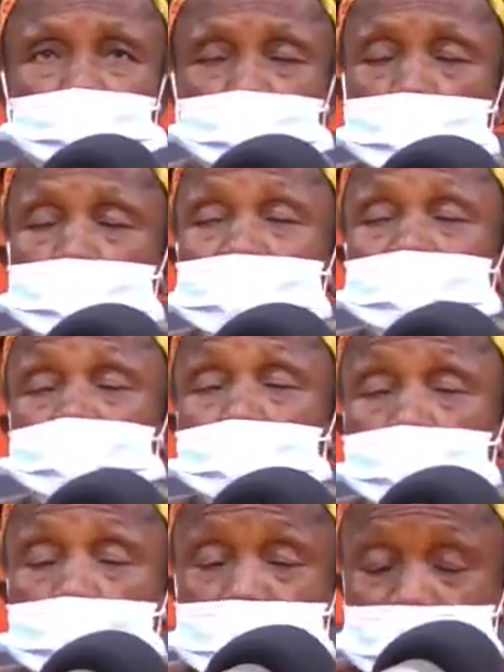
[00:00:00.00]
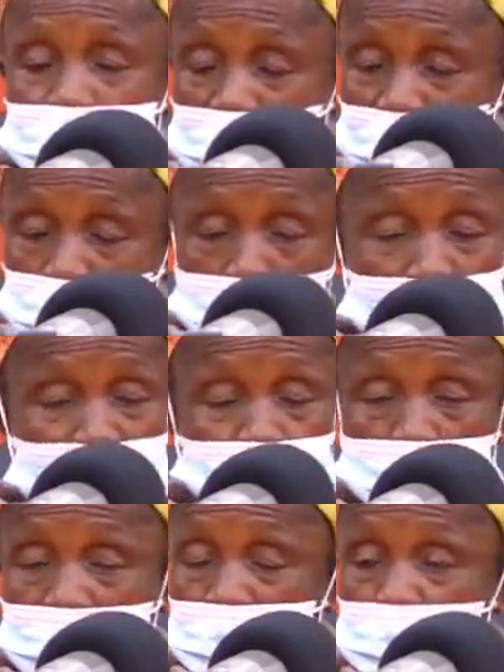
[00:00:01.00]
o ma ton ho yina o ma
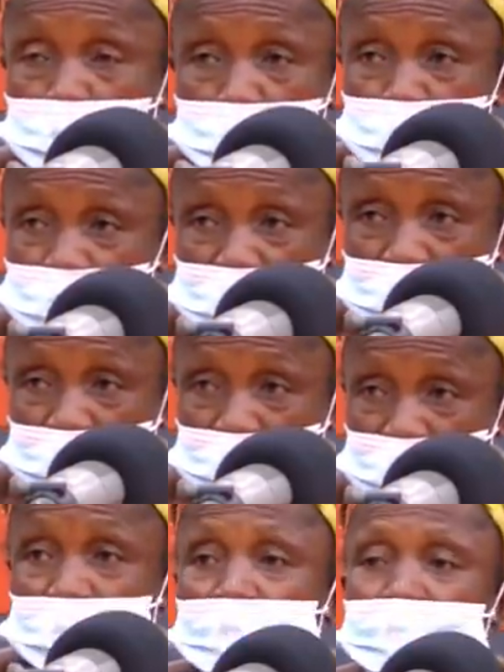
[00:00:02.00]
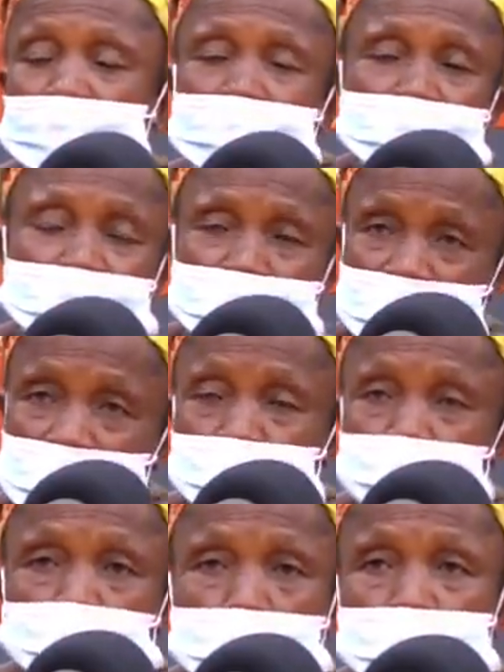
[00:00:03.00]
ton ama wo bia and crying on
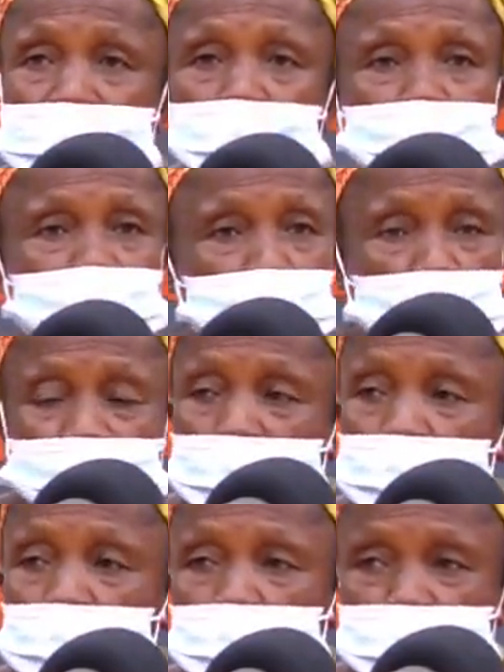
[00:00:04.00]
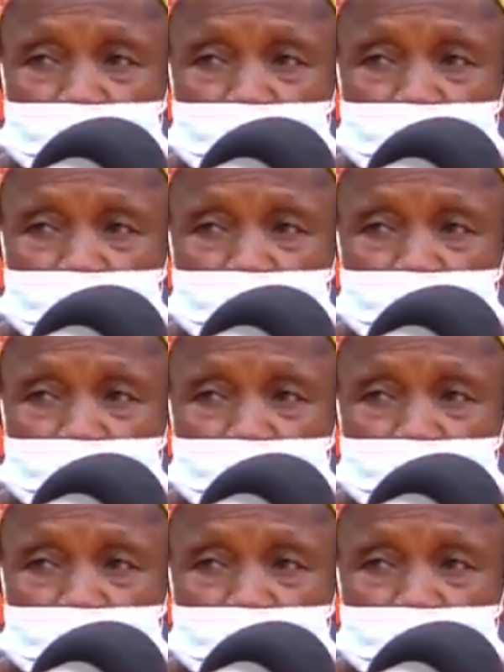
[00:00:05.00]
so a mark or tongue number would be